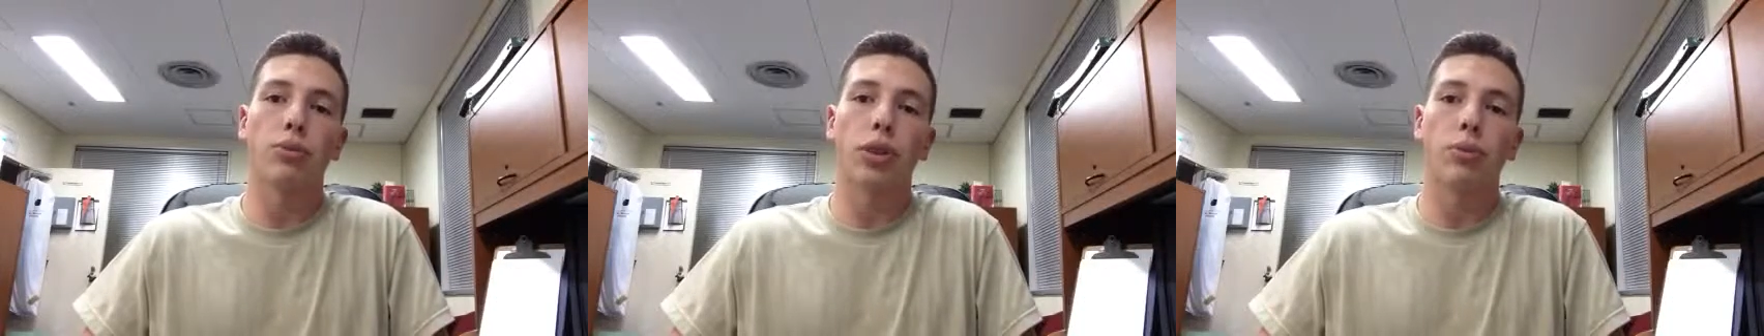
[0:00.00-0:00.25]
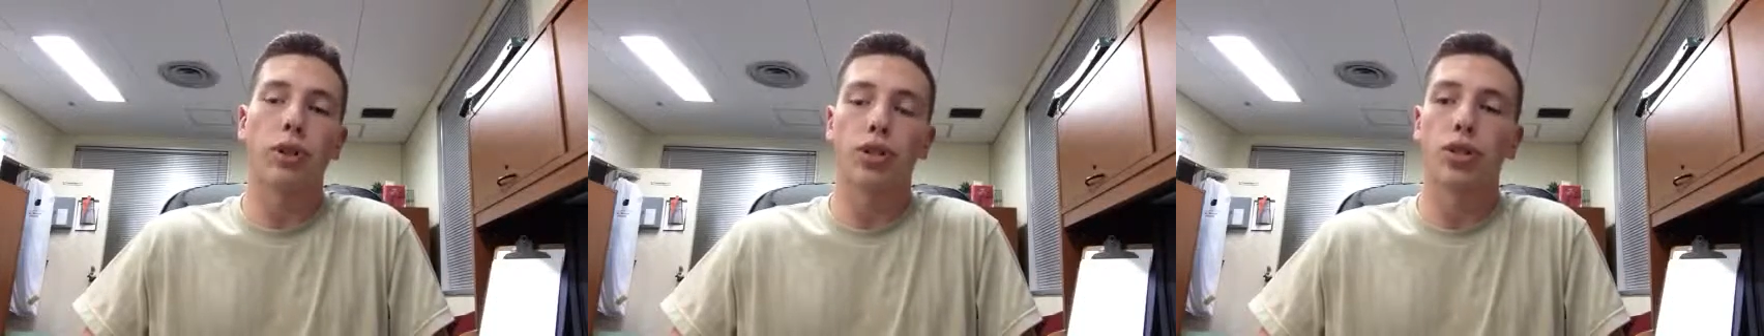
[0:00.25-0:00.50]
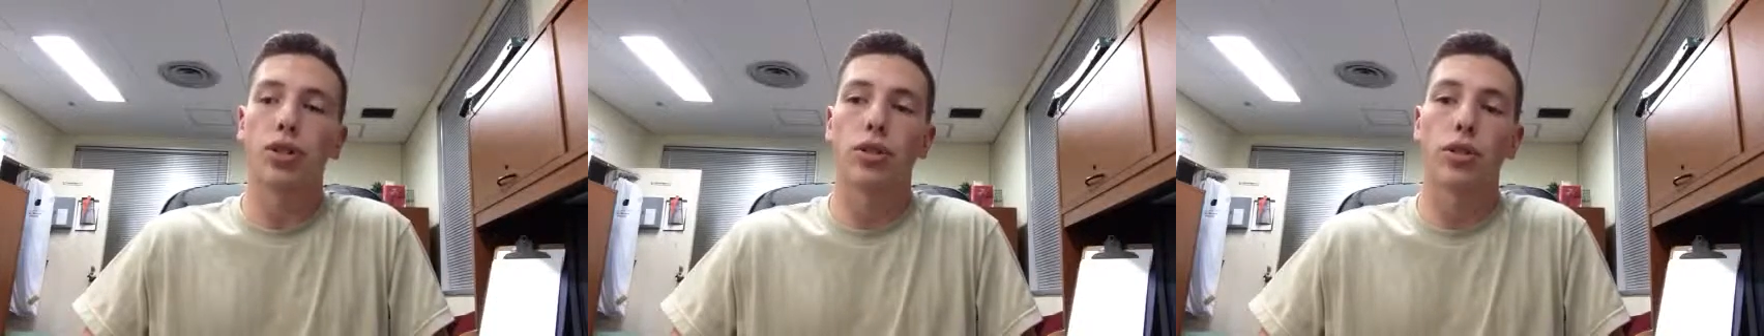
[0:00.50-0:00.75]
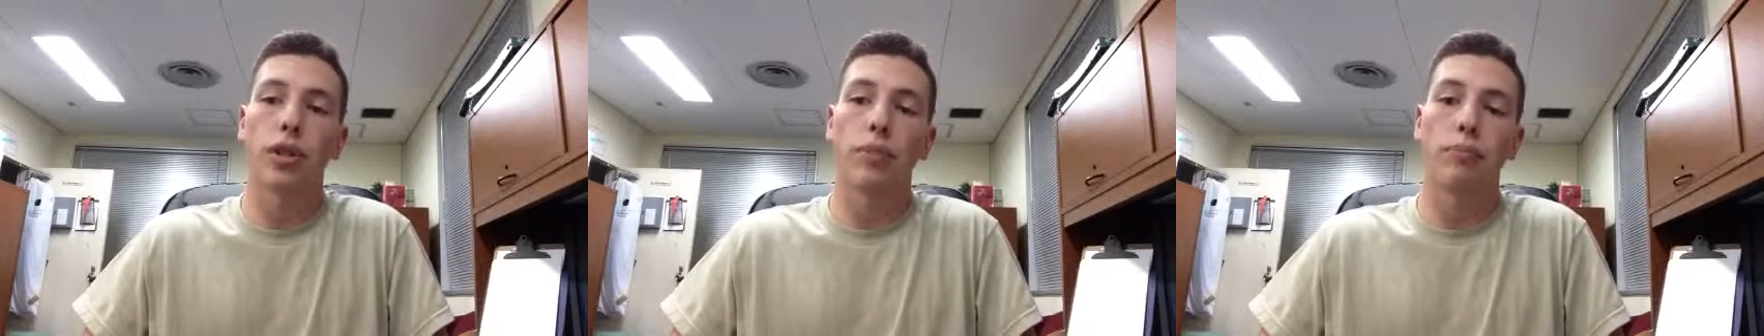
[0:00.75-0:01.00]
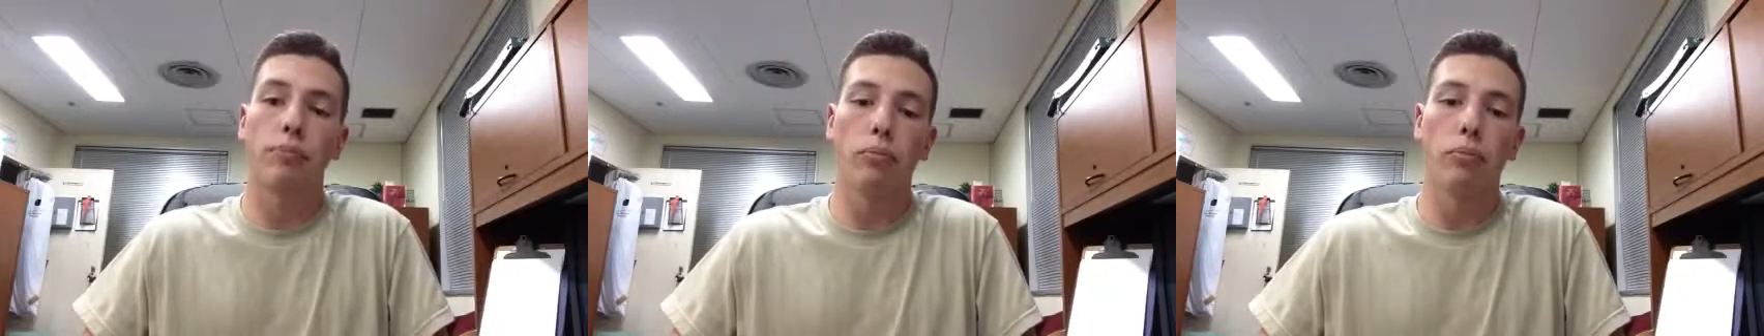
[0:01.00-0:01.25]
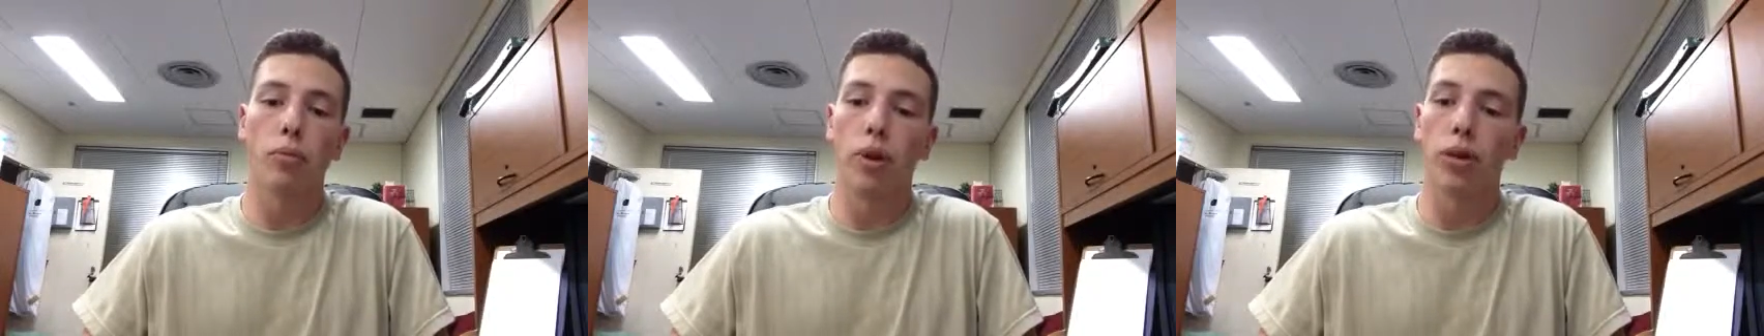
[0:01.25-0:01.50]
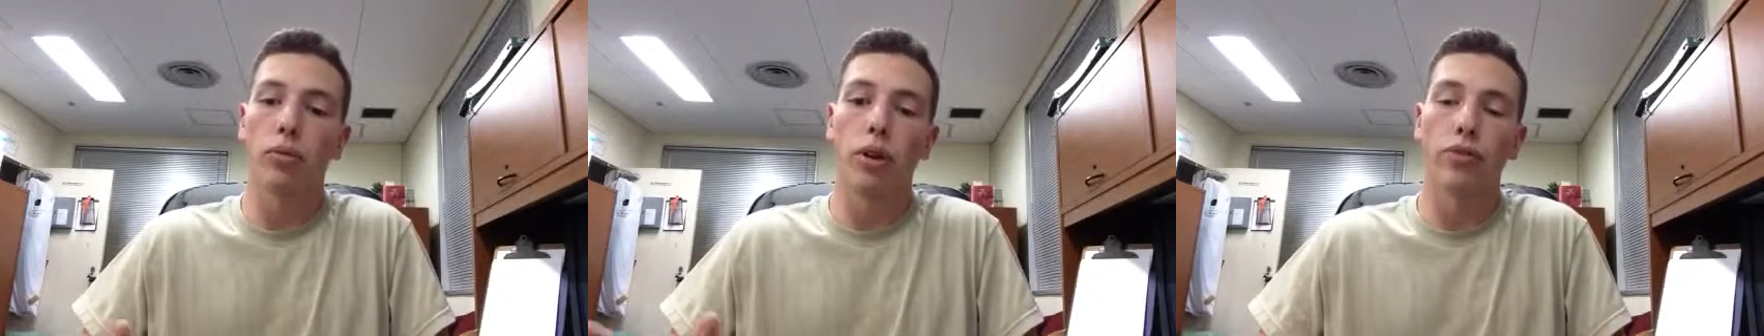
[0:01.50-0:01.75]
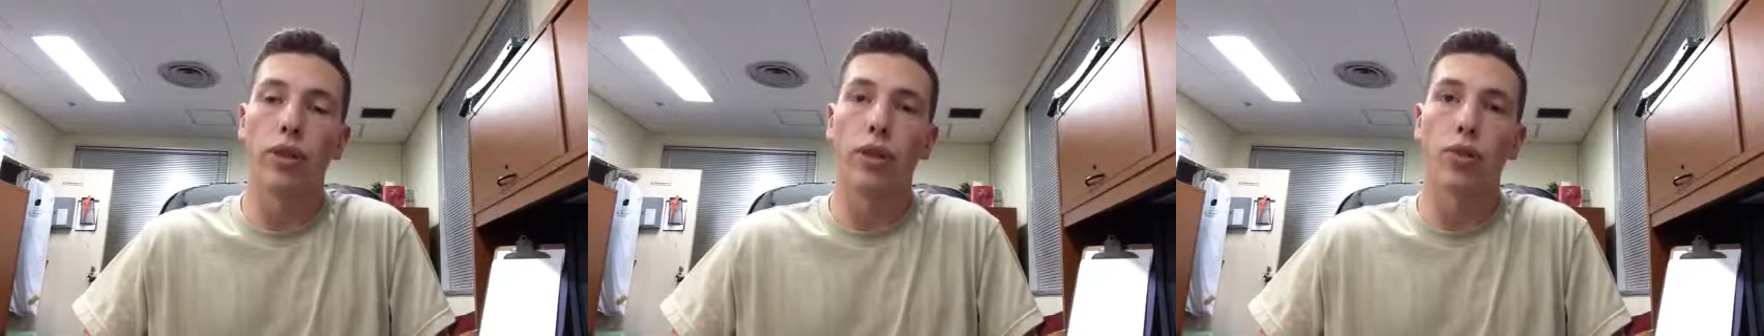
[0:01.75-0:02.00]
pretty much went
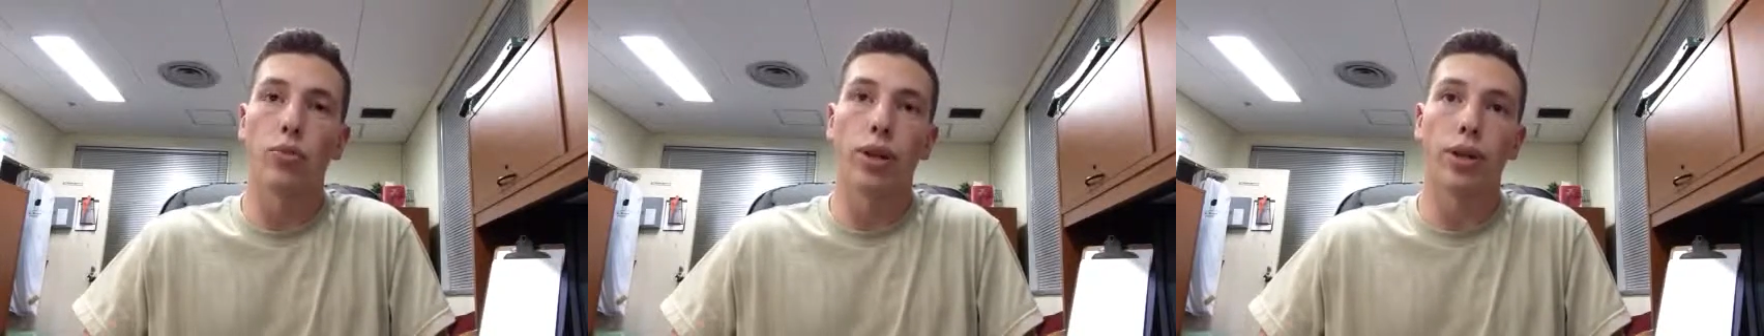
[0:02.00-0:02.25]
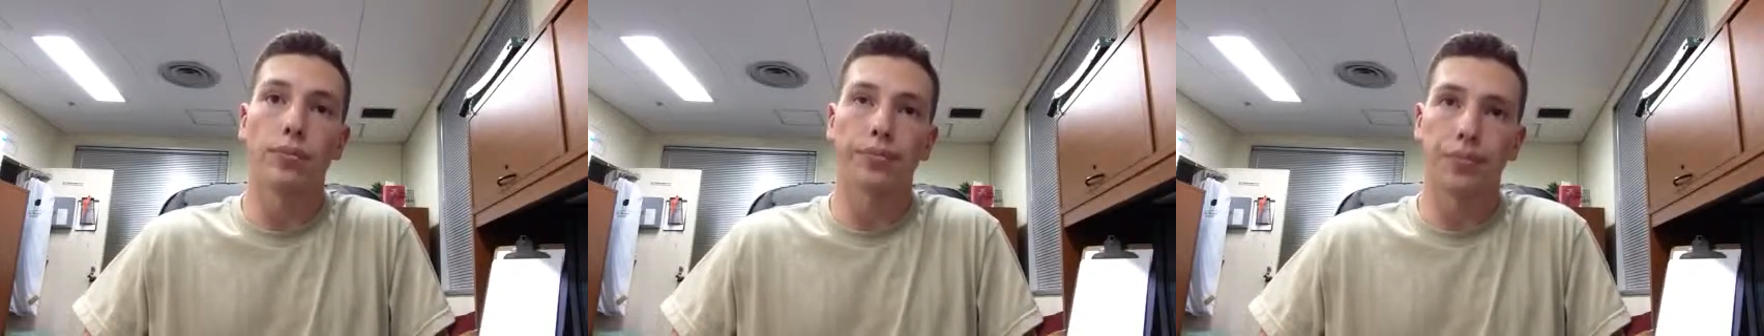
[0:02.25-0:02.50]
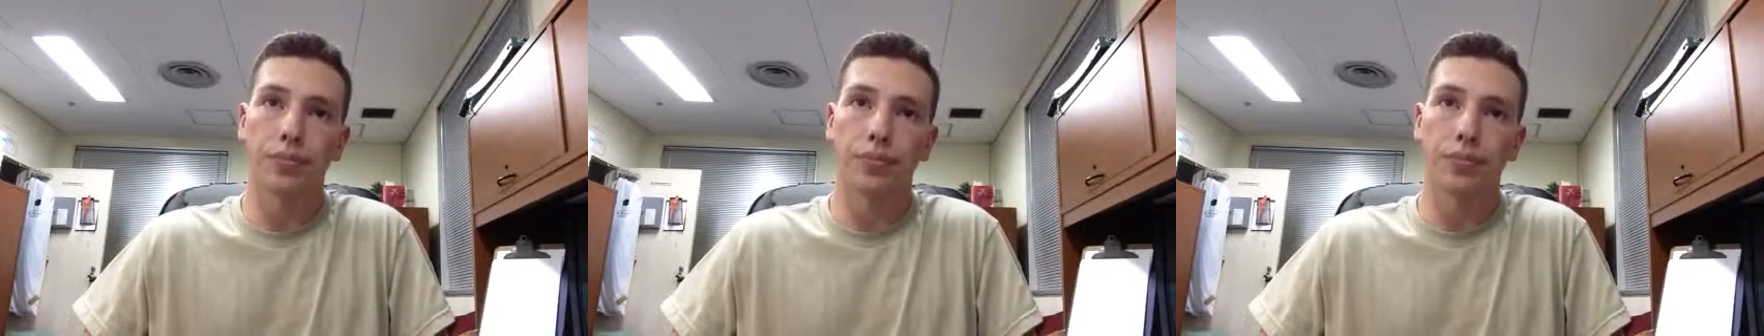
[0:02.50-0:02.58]
with it as well.